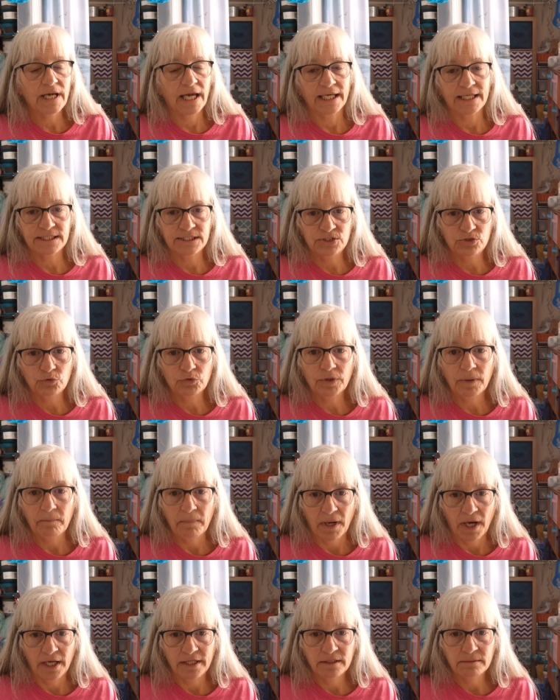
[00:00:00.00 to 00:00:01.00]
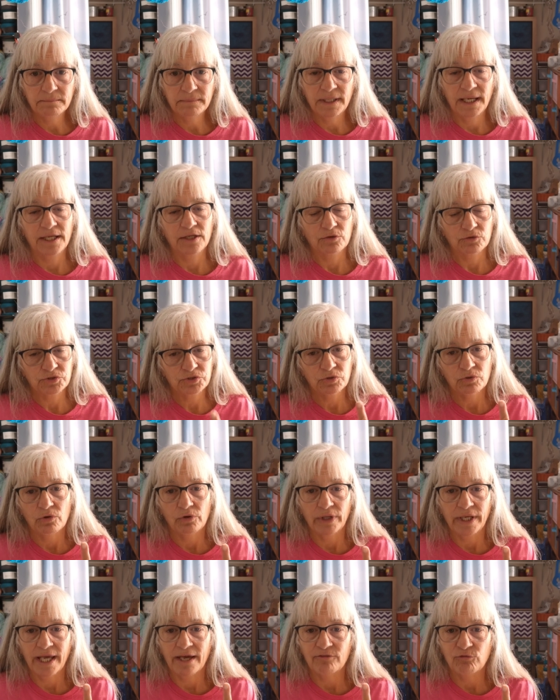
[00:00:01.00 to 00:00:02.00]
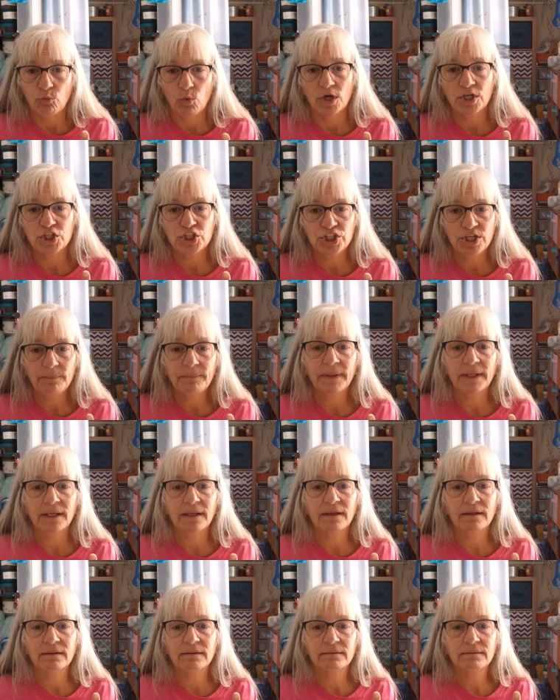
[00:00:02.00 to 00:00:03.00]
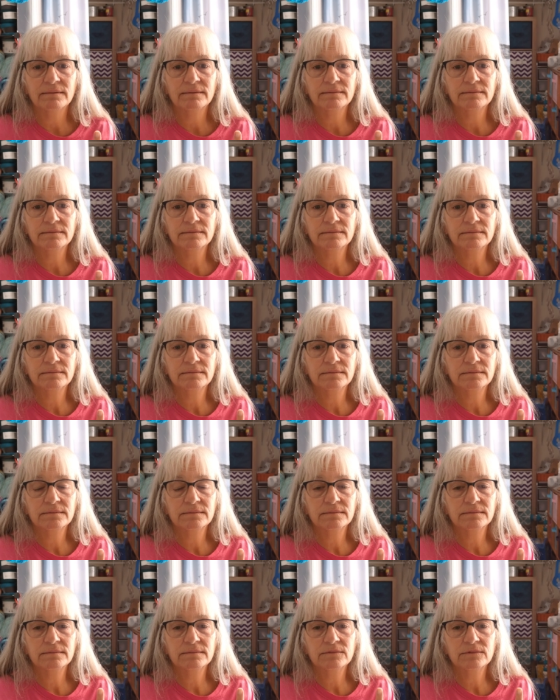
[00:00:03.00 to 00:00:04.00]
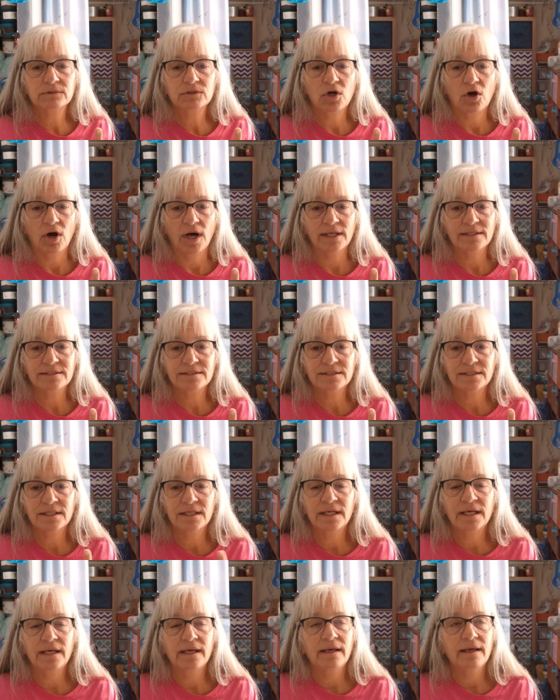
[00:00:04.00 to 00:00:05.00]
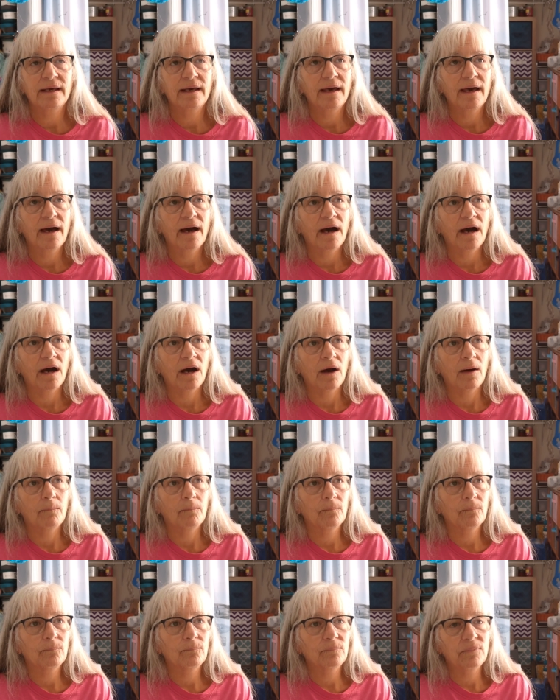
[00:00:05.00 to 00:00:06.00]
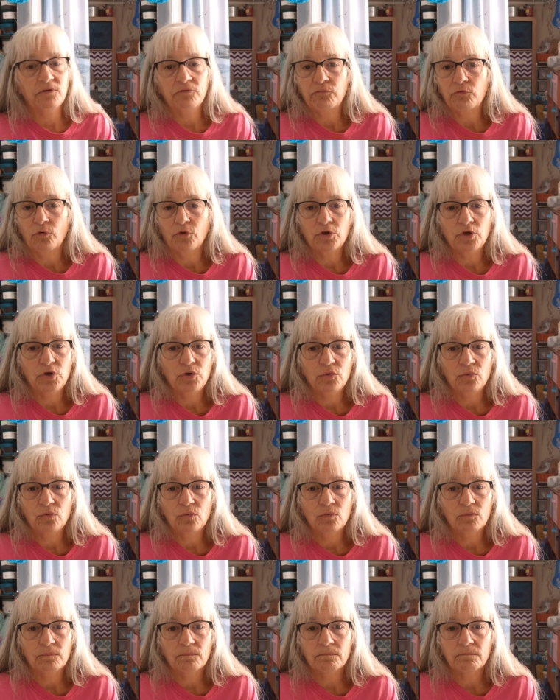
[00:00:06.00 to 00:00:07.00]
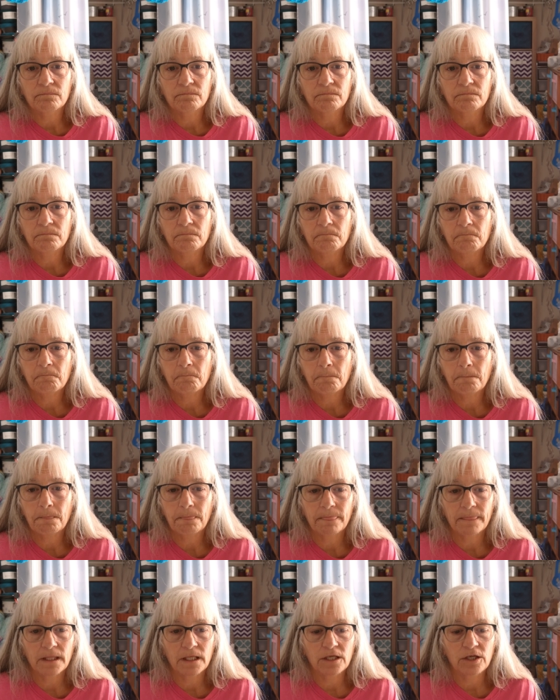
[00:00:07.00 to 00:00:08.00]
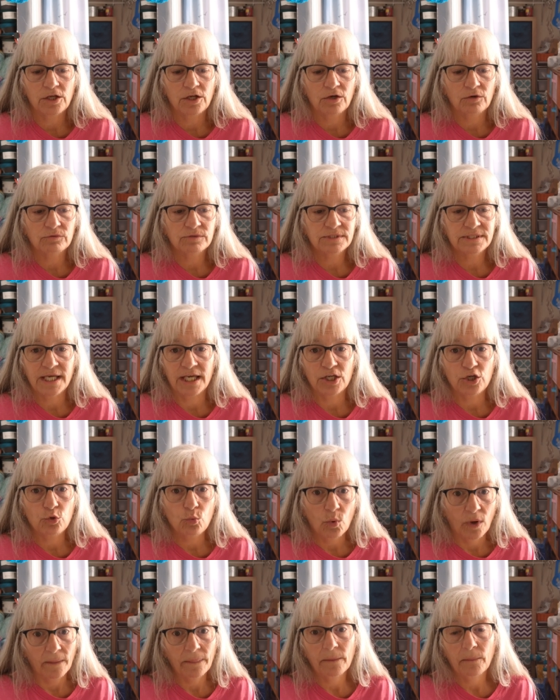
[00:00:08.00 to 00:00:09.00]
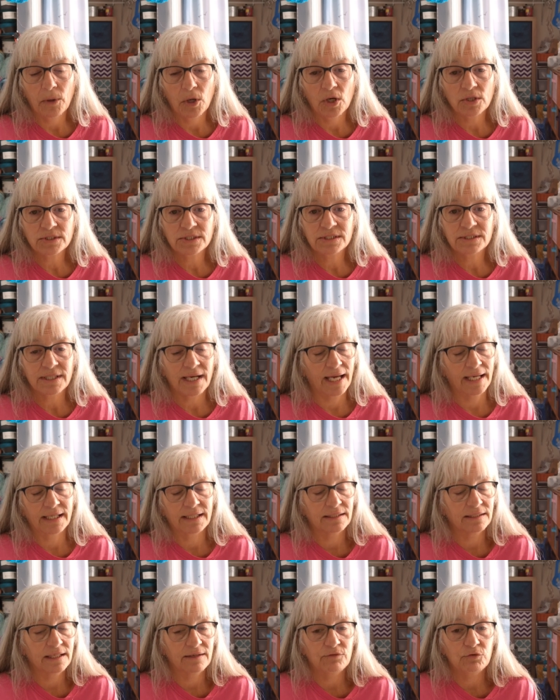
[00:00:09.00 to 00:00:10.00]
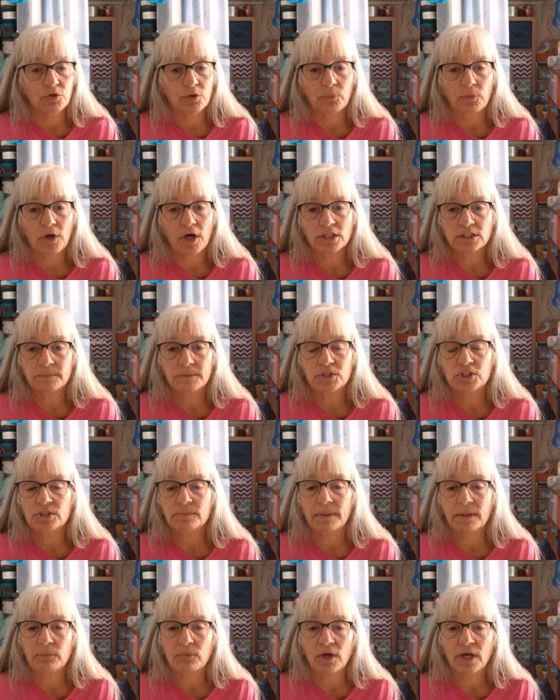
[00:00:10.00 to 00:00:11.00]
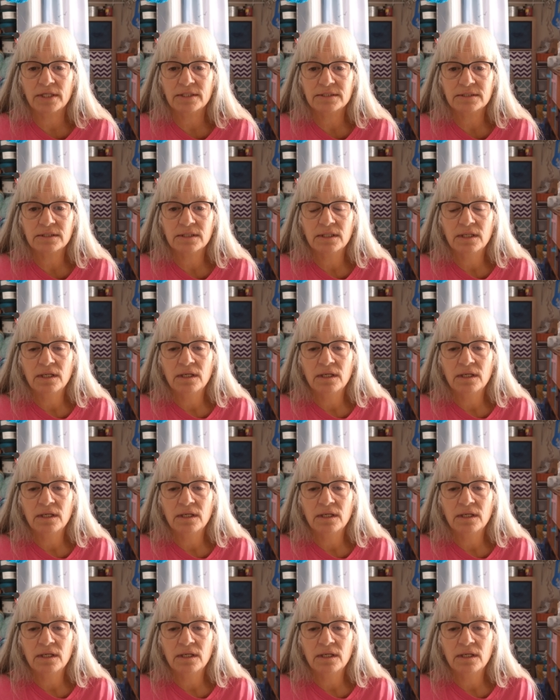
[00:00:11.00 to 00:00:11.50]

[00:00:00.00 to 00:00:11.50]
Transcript: can still combine them and you'll still only have one shipping cost. Before you know, say you want the boxes, I can give you an approximate shipping price,